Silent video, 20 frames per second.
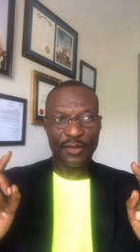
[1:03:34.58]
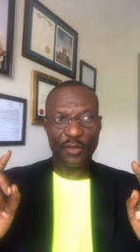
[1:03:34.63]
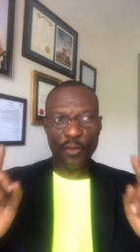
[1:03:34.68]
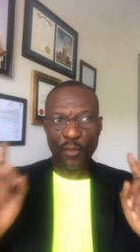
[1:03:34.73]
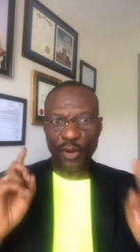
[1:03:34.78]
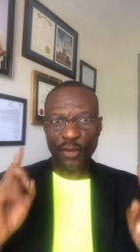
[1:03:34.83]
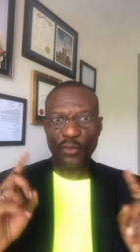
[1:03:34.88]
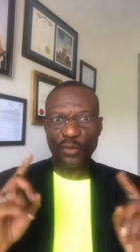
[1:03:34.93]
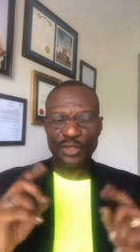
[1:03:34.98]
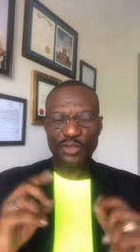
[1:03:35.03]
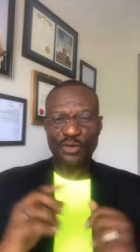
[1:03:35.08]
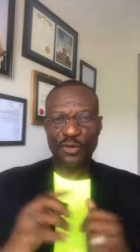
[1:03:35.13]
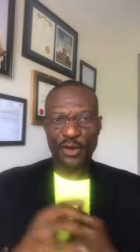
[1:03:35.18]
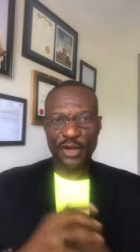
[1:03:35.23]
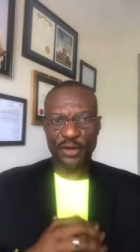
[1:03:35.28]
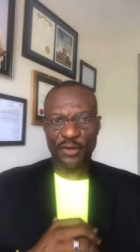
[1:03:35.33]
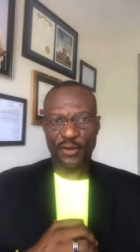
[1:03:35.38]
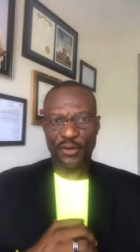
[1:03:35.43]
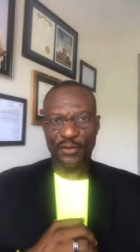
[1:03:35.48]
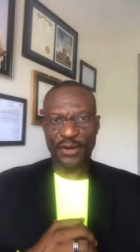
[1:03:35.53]
what was
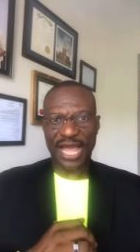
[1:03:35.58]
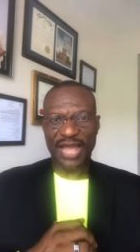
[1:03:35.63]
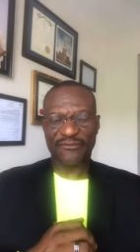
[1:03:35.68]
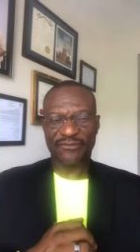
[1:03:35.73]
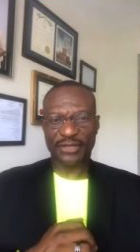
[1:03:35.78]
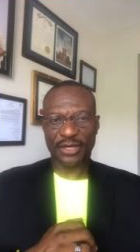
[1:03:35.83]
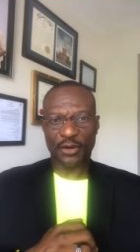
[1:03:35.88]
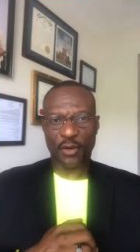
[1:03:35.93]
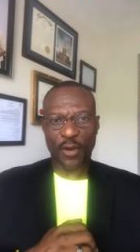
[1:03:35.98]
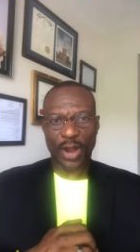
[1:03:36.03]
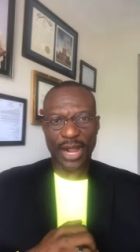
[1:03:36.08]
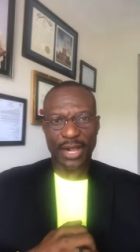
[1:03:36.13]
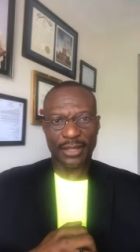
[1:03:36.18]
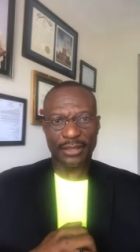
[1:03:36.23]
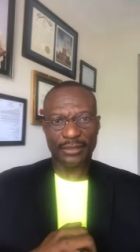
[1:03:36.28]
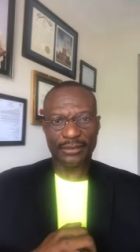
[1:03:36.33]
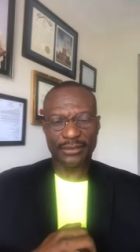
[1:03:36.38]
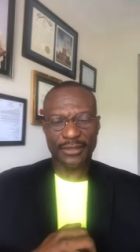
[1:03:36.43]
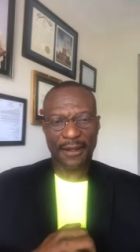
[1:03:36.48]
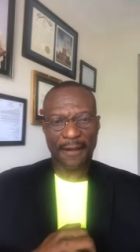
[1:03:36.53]
going on after a
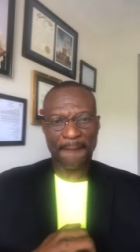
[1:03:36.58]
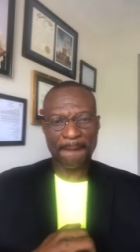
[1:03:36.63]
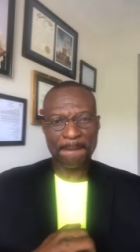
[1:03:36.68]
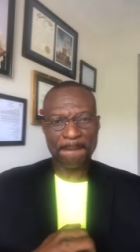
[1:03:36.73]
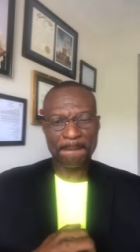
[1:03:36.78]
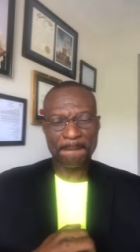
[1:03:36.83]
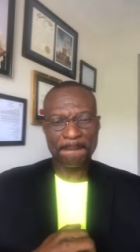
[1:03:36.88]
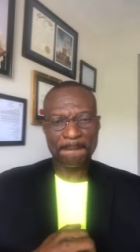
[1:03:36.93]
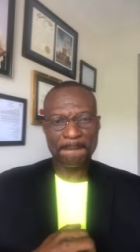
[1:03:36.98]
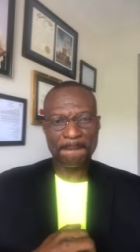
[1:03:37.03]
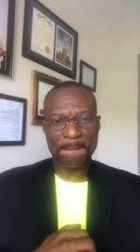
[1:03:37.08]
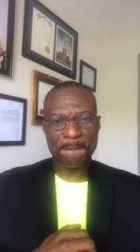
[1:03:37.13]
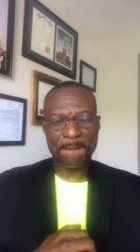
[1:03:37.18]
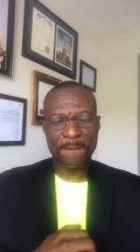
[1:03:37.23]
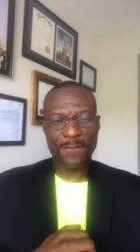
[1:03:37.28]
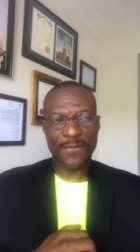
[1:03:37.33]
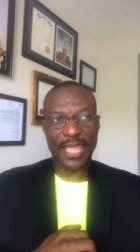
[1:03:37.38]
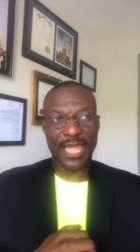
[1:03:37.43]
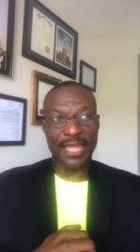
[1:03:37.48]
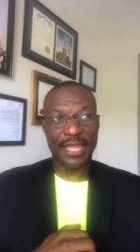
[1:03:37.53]
while.
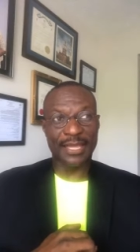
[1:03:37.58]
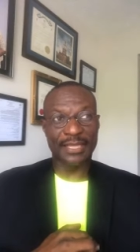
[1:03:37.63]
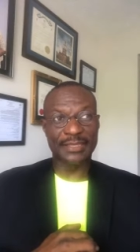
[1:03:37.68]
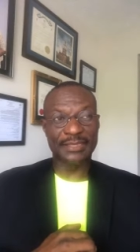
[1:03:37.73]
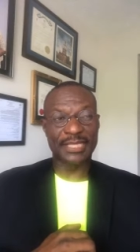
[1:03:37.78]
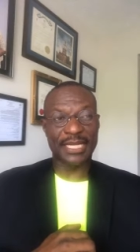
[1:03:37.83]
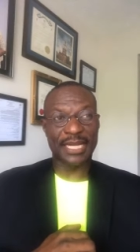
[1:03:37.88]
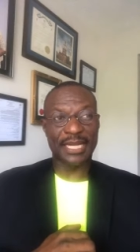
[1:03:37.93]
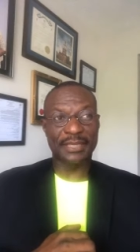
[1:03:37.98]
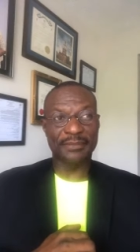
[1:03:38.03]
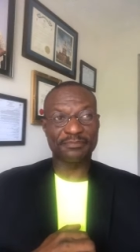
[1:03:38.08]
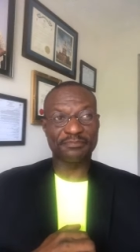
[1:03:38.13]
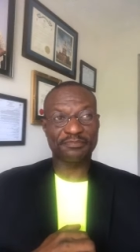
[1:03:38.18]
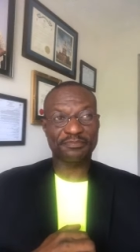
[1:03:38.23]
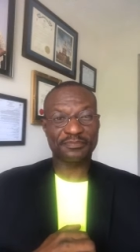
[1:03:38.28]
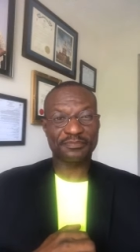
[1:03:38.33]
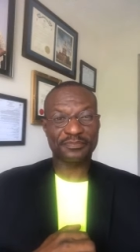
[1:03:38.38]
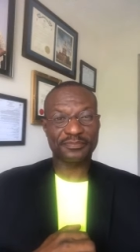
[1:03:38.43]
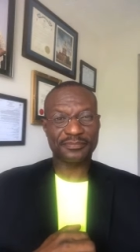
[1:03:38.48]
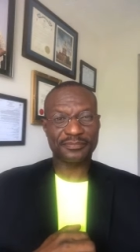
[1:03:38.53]
And um,
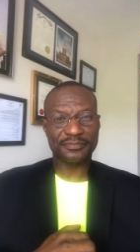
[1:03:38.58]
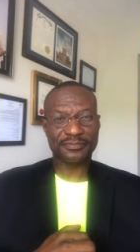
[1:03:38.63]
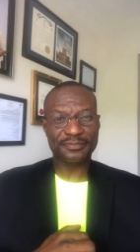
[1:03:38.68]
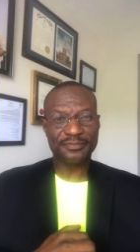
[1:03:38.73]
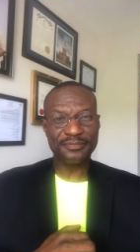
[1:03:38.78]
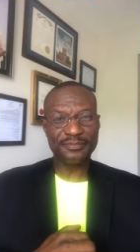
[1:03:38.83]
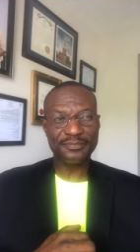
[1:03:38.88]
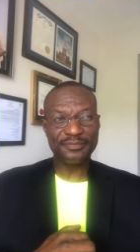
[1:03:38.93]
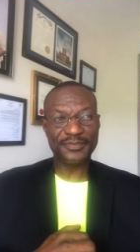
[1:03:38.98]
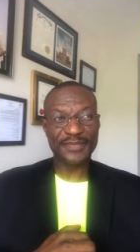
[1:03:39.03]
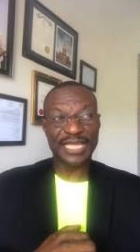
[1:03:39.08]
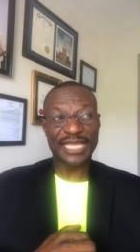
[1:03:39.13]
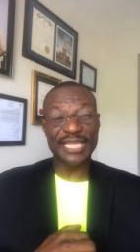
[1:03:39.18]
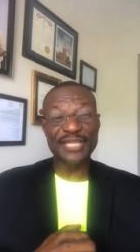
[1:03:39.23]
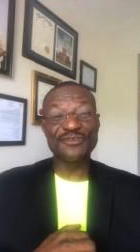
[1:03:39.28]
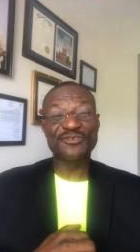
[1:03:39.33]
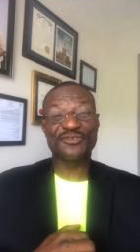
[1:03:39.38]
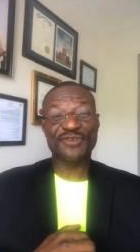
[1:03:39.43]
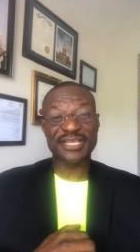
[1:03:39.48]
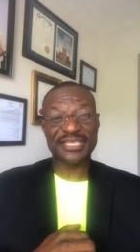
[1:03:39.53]

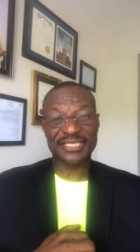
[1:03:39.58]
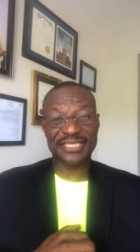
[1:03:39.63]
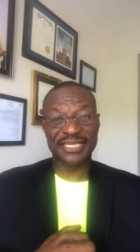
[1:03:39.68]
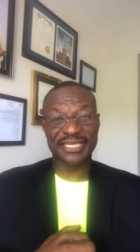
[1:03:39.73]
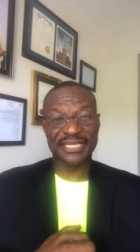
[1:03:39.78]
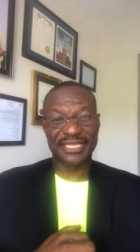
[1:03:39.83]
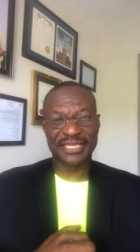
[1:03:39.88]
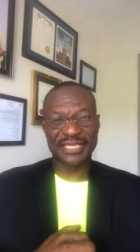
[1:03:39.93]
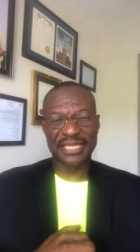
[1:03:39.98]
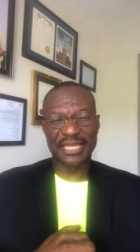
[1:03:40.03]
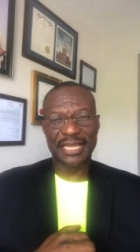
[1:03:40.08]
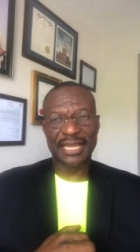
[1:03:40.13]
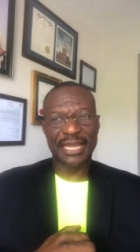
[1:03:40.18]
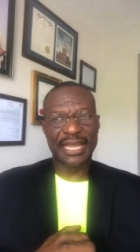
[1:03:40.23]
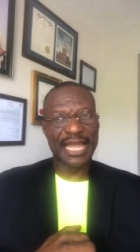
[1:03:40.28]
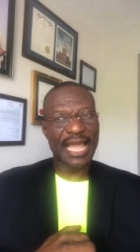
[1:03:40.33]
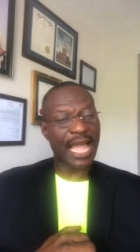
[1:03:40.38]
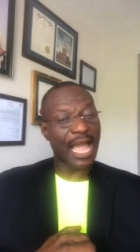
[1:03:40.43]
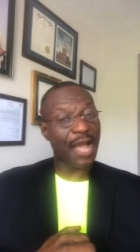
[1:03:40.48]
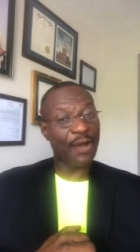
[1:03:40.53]
interestingly,
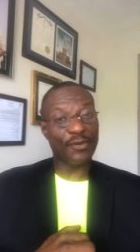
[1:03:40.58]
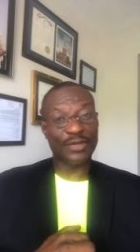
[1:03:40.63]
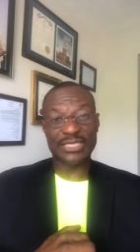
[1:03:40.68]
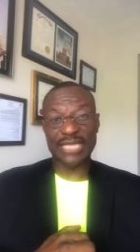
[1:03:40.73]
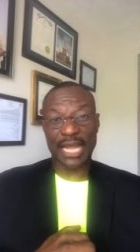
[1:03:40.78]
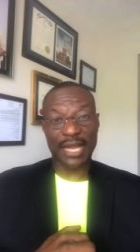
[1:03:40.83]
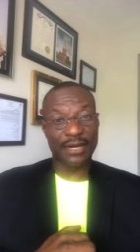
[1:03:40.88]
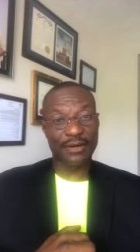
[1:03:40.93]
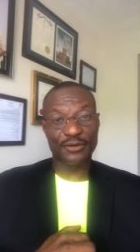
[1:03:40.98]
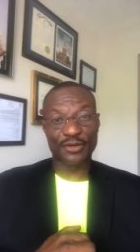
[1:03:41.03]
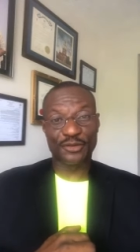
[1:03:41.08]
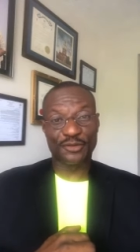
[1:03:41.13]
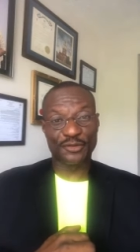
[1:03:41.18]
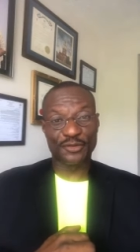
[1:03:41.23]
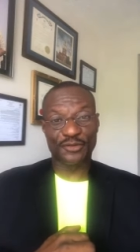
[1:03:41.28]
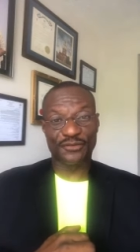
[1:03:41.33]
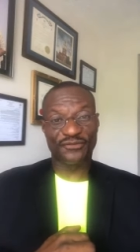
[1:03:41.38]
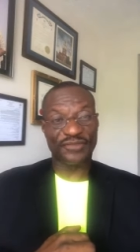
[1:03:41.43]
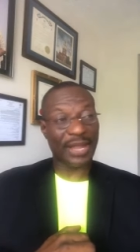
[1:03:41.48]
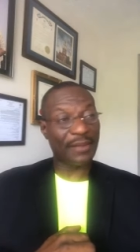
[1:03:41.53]
I was hungry
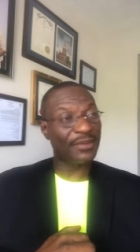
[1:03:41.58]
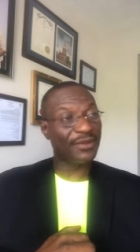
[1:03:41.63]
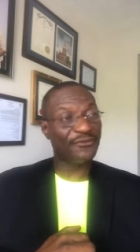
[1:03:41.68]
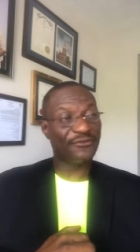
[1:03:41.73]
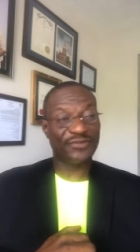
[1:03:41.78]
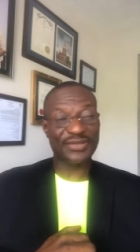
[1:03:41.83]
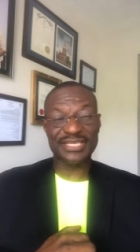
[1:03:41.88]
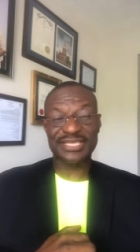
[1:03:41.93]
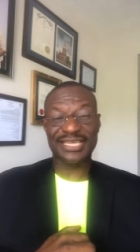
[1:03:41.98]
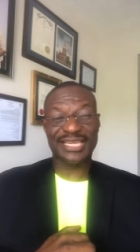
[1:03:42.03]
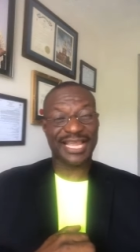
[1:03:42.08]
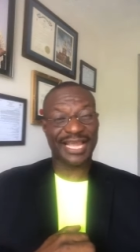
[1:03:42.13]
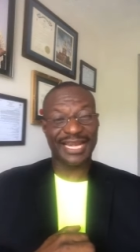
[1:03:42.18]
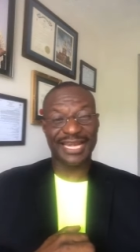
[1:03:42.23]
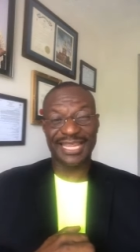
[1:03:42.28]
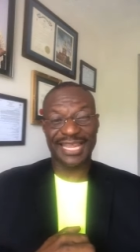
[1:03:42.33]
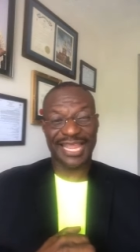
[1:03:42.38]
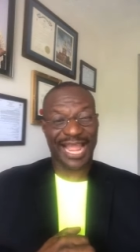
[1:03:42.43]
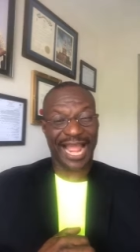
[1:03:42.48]
too. I mean, physically